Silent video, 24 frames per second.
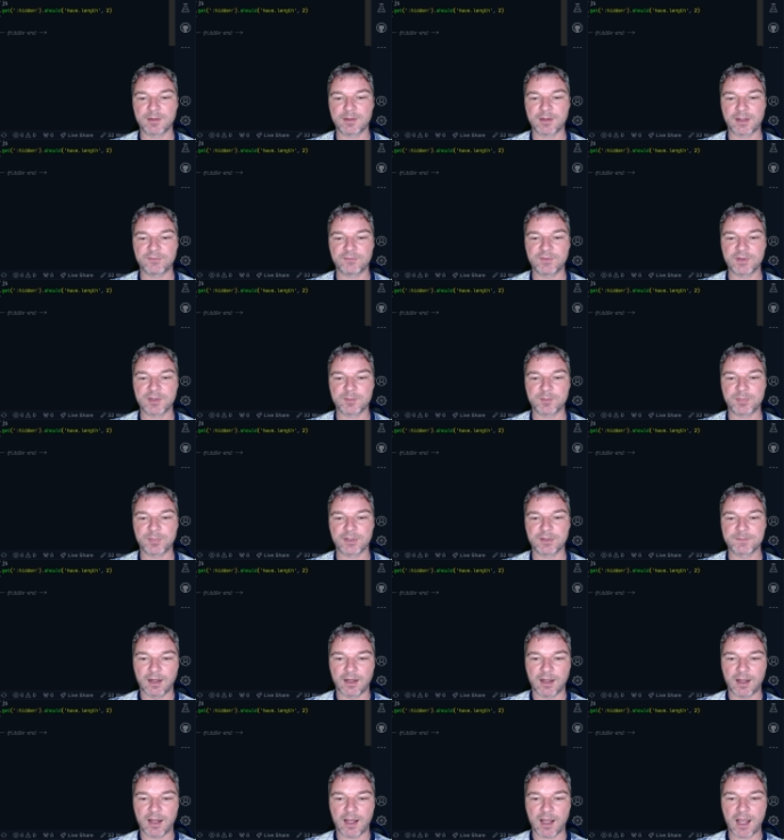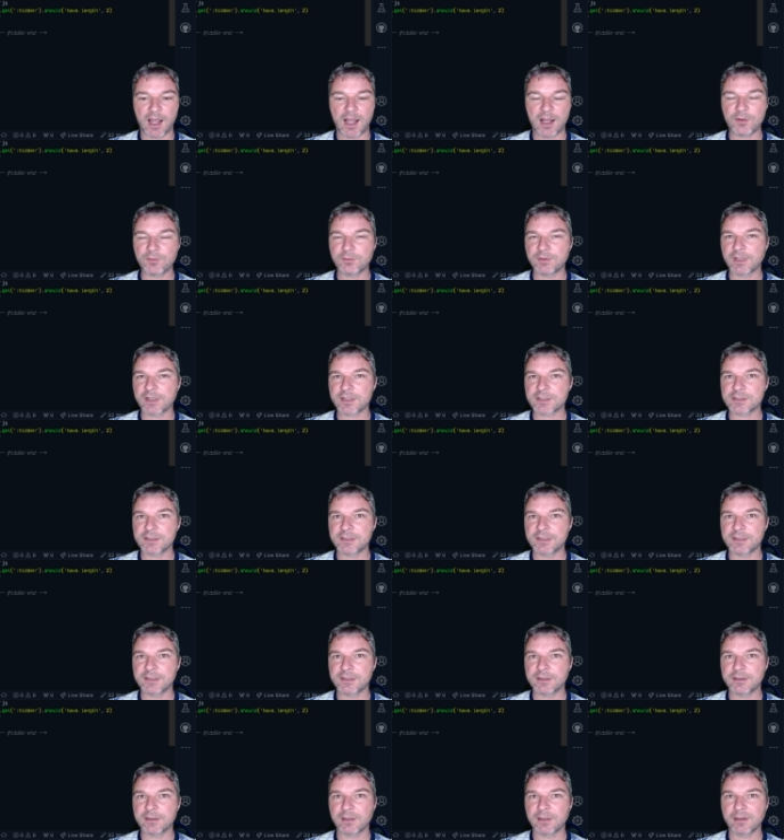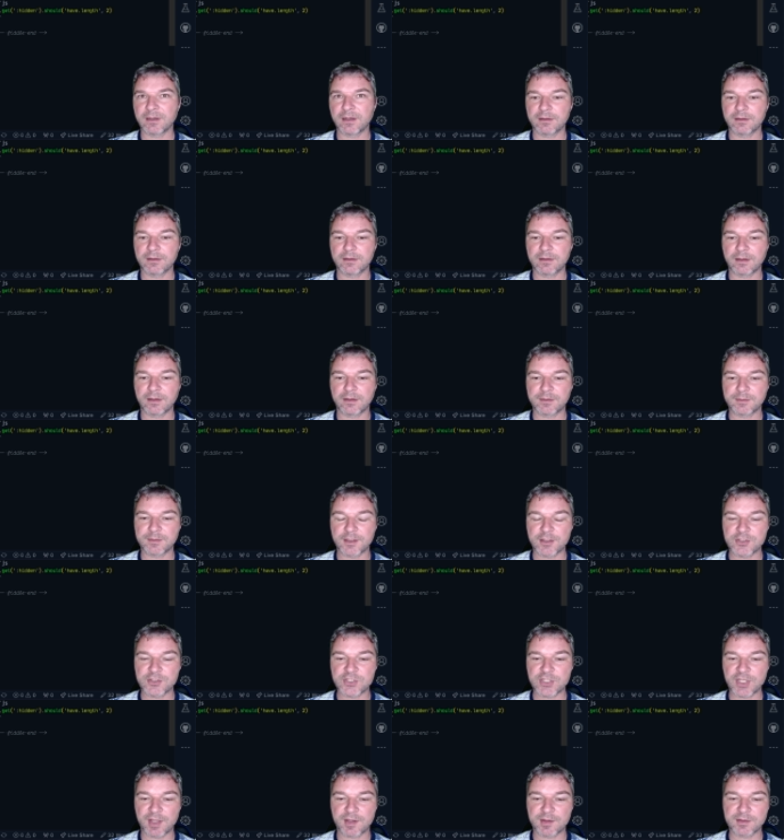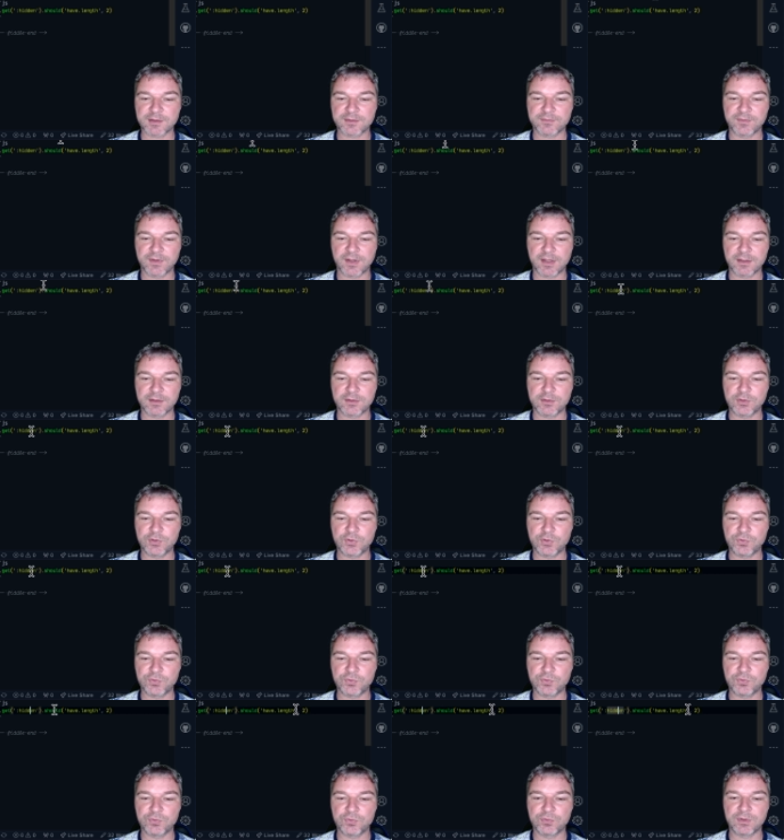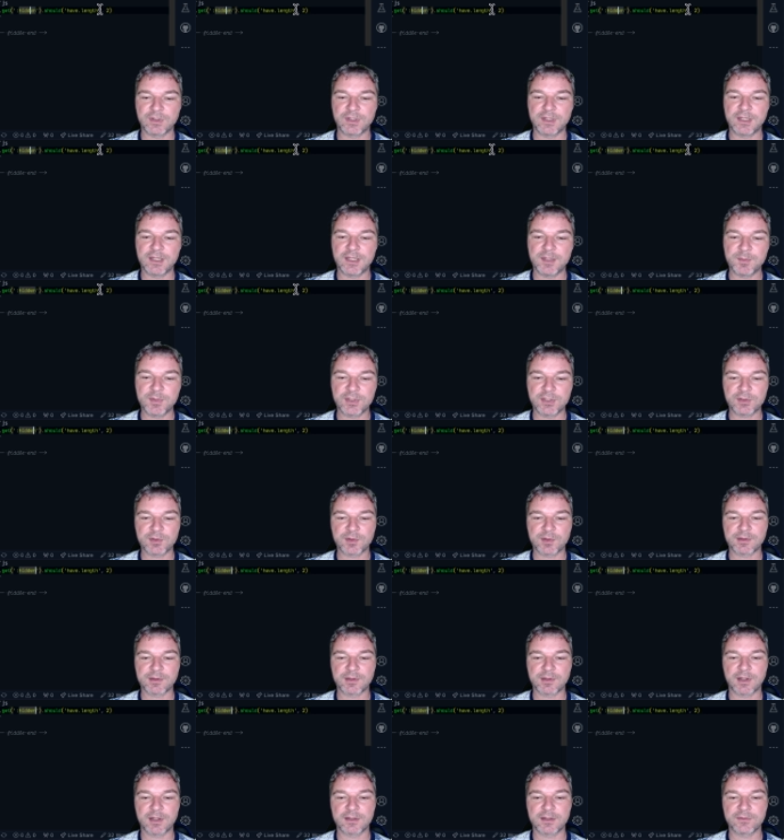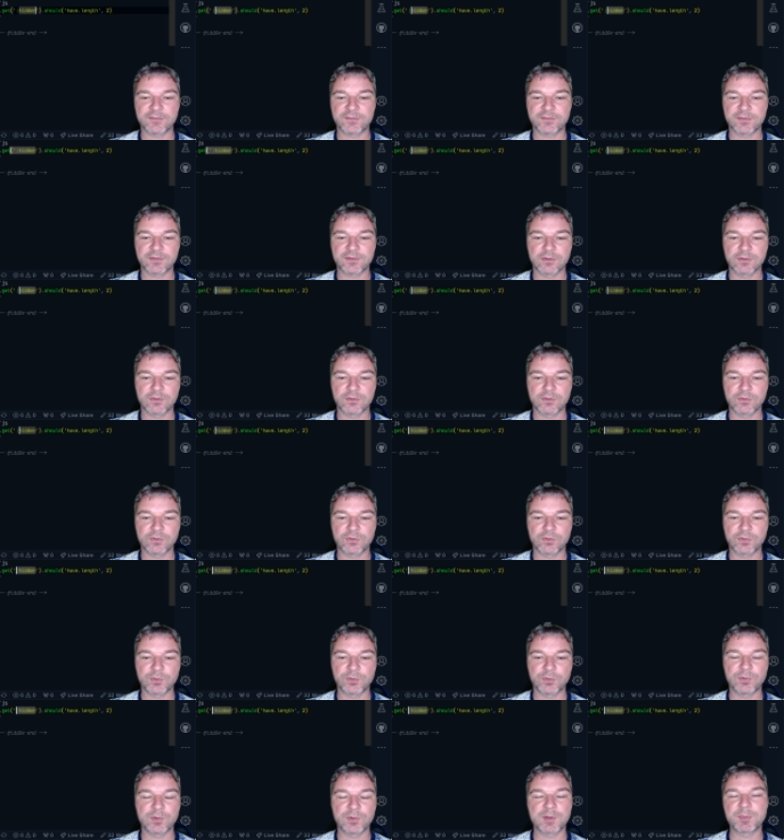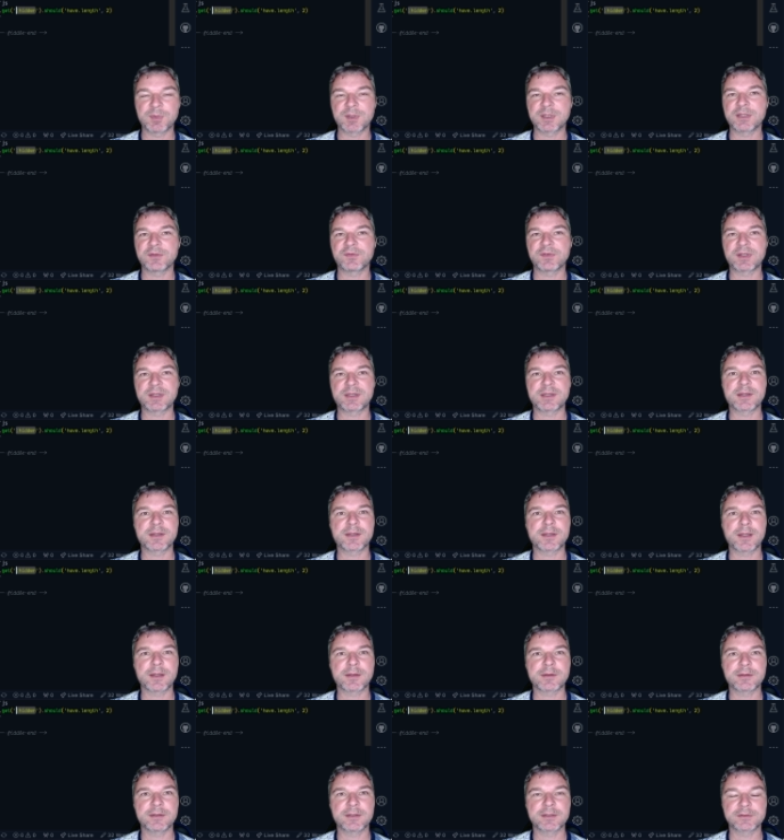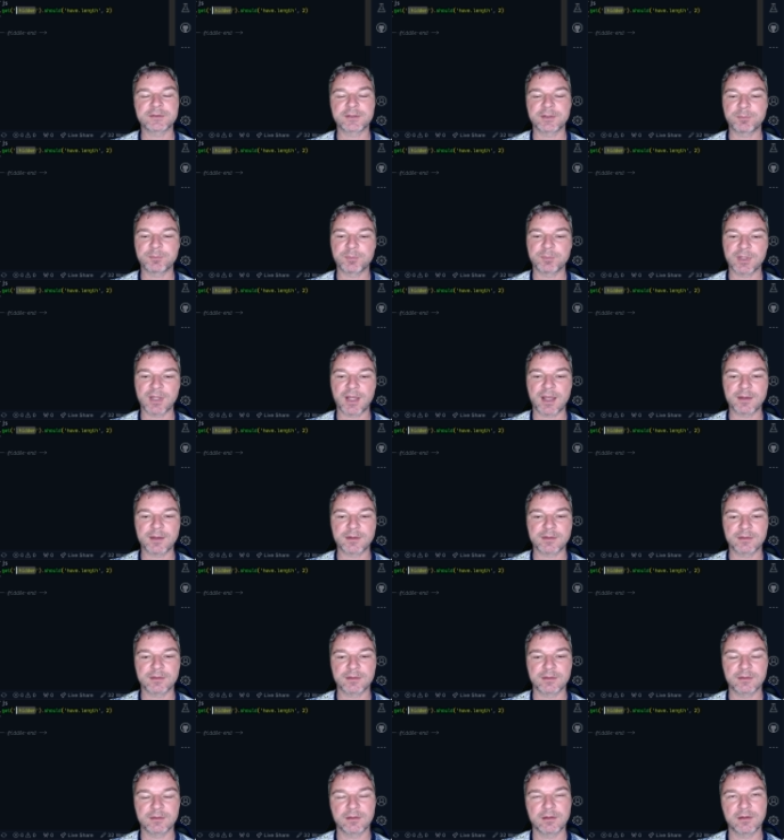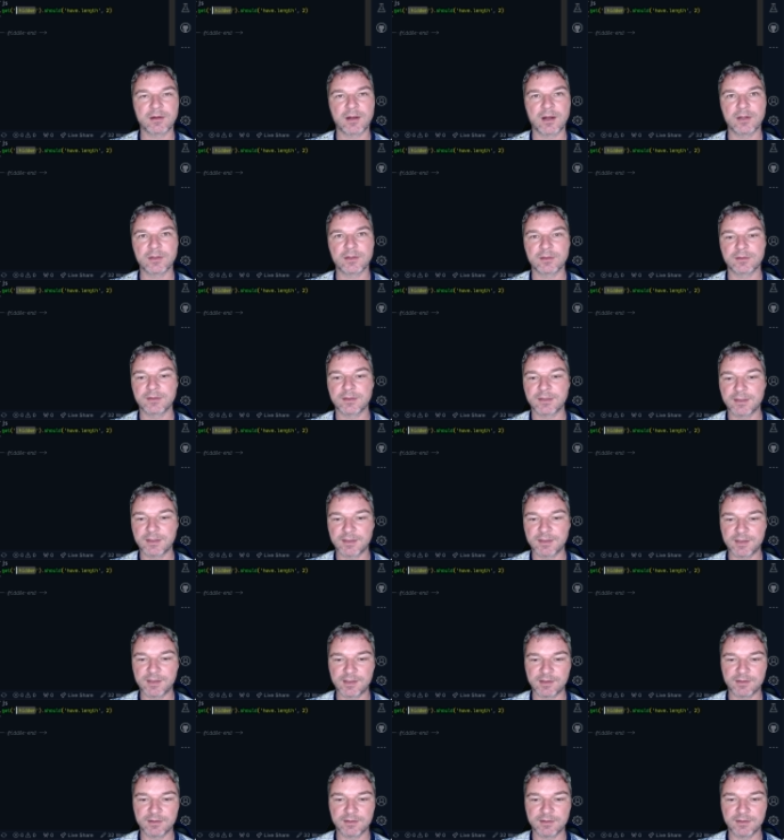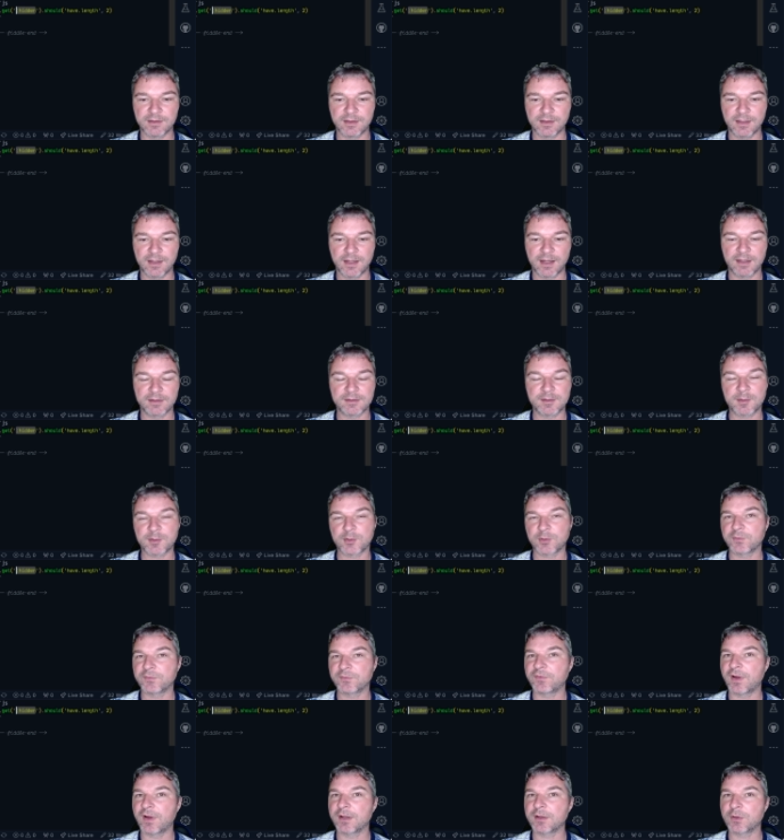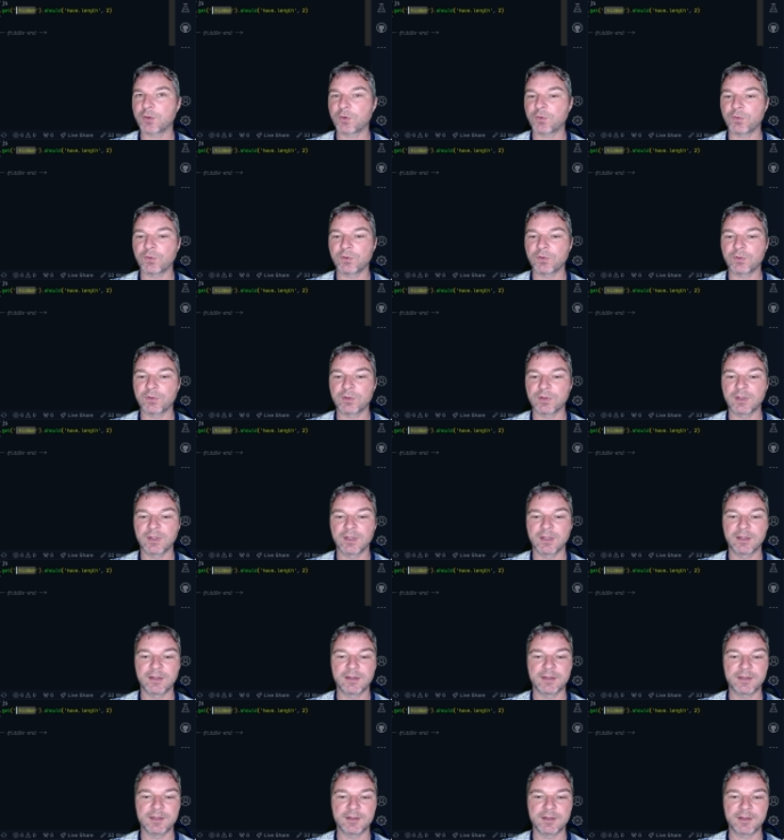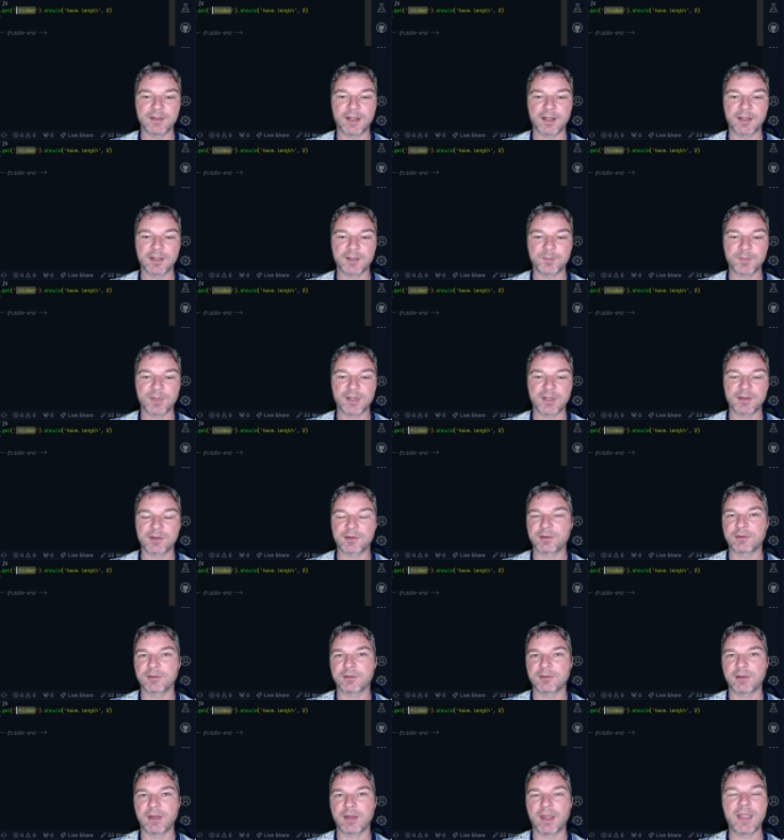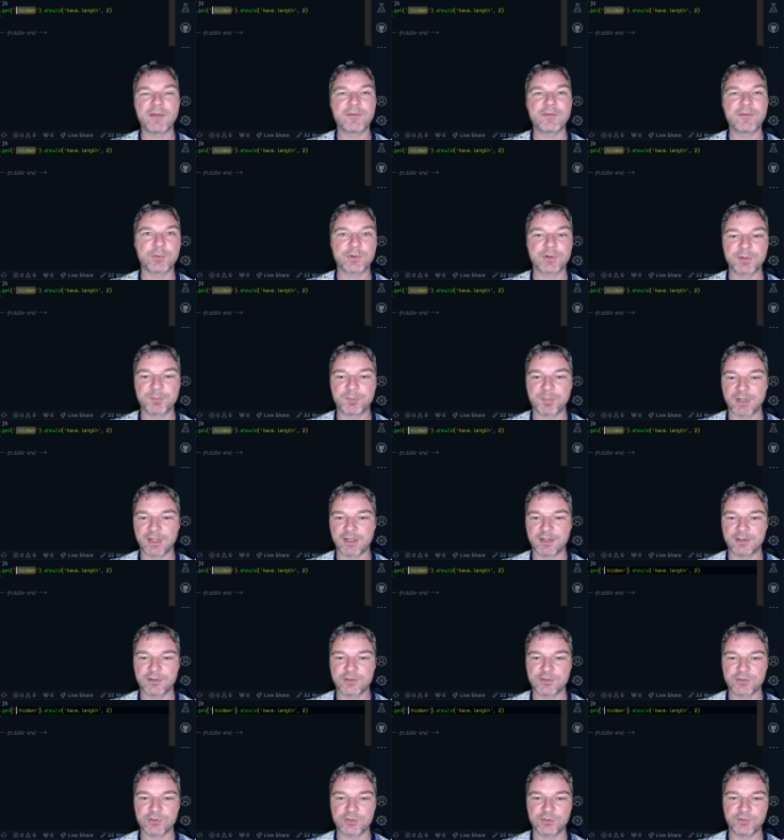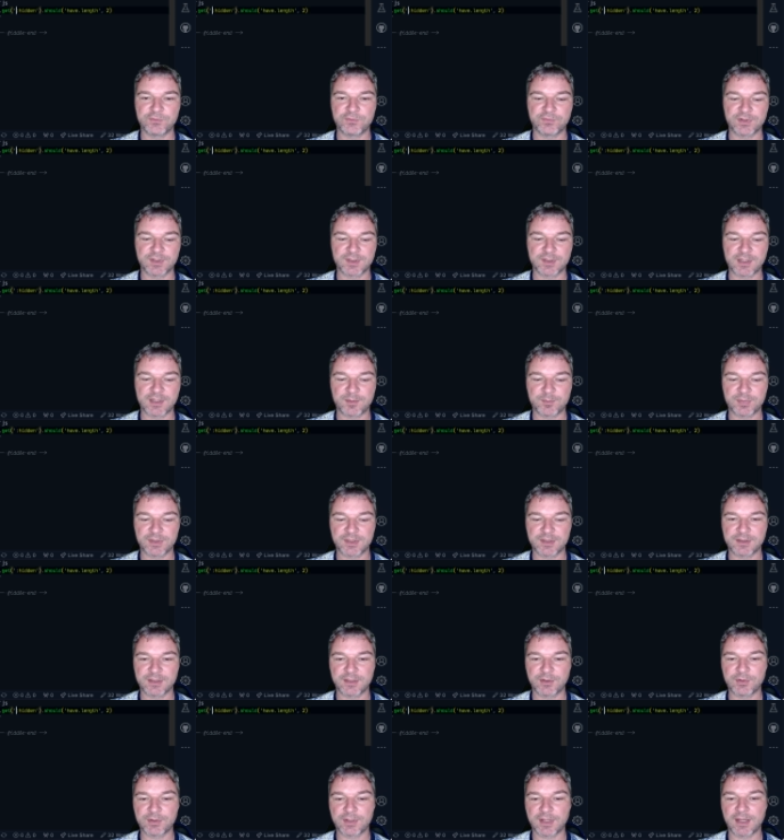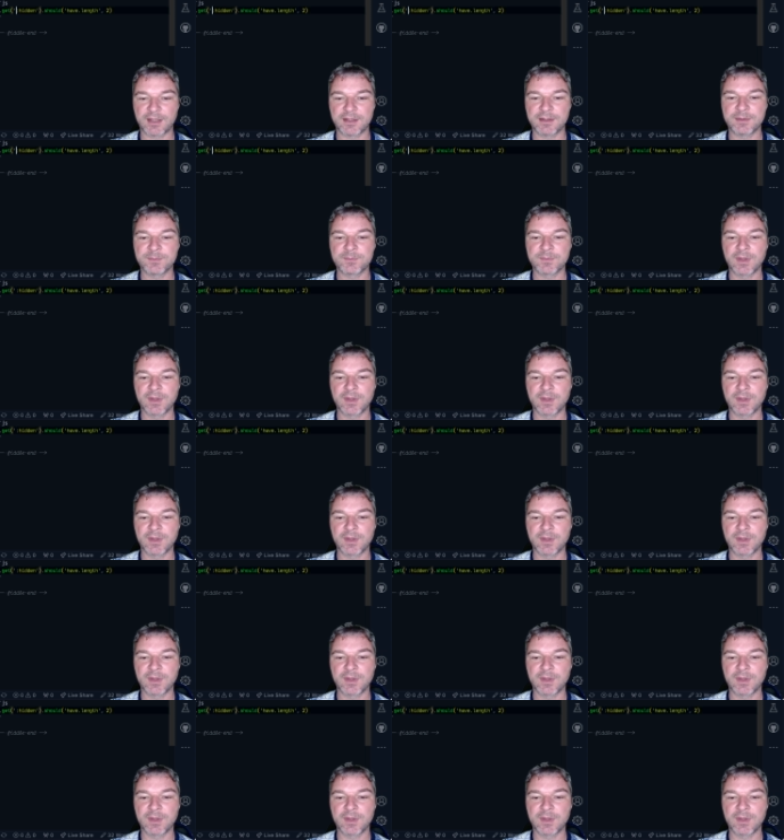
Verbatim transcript: not visible. I would actually suggest that you limit yourself to specific CSS selector plus colon hidden, and instead of finding all hidden elements everywhere on a page, you, for example, say, okay,